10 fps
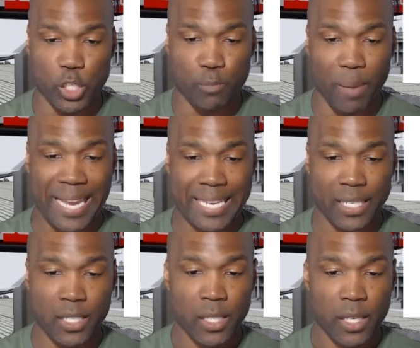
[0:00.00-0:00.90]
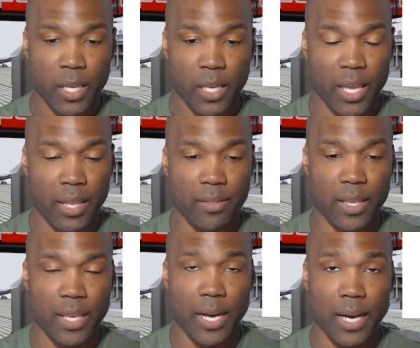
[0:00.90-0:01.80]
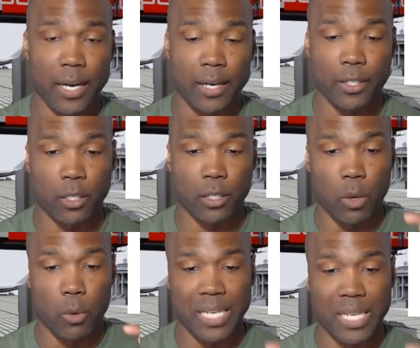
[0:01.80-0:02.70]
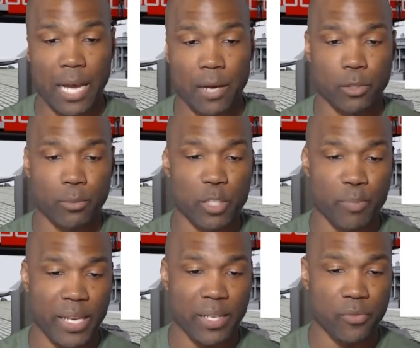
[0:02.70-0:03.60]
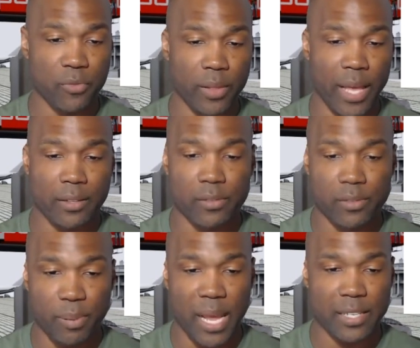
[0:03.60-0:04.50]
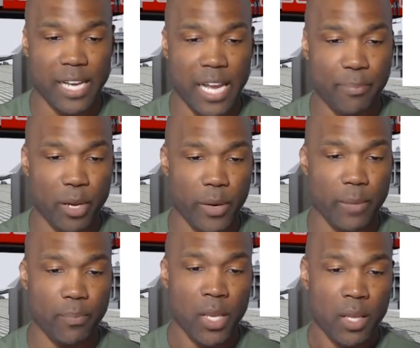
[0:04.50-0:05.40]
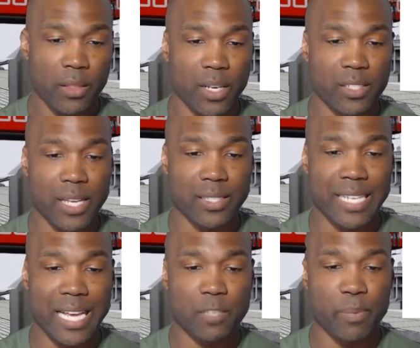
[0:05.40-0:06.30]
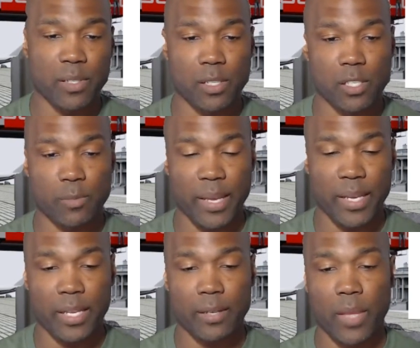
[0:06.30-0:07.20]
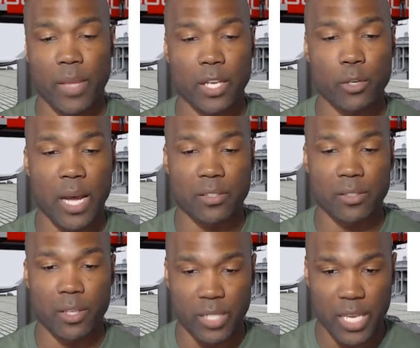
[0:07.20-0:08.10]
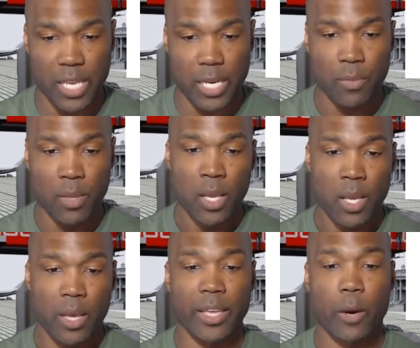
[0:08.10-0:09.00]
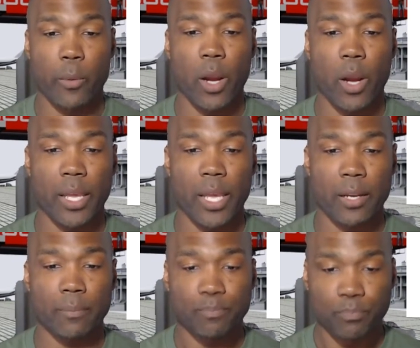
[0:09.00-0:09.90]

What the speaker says: spike in the you know, what was allowed to be spent for that time period. Then it says the debt suspended in 2013, and then here we are again,